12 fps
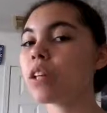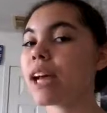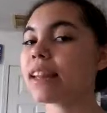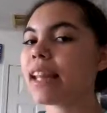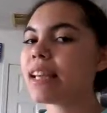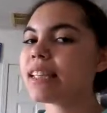
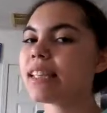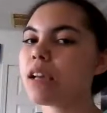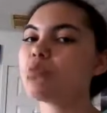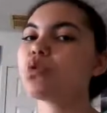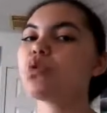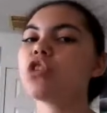like they
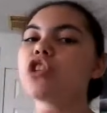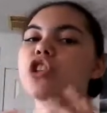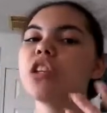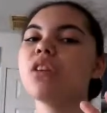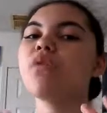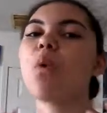seem to
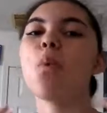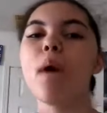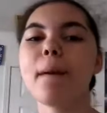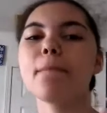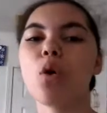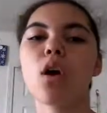achieve
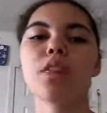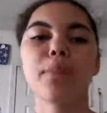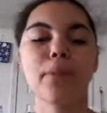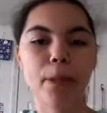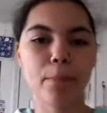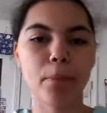way more than
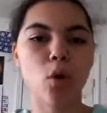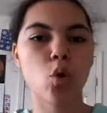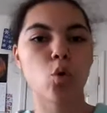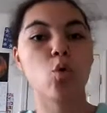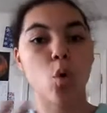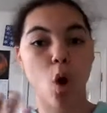
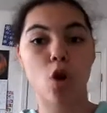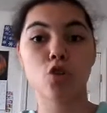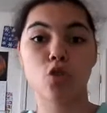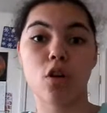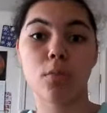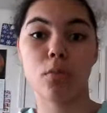people who are
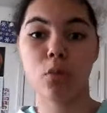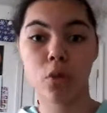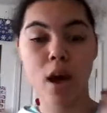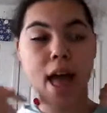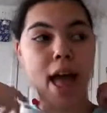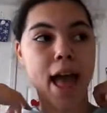normal.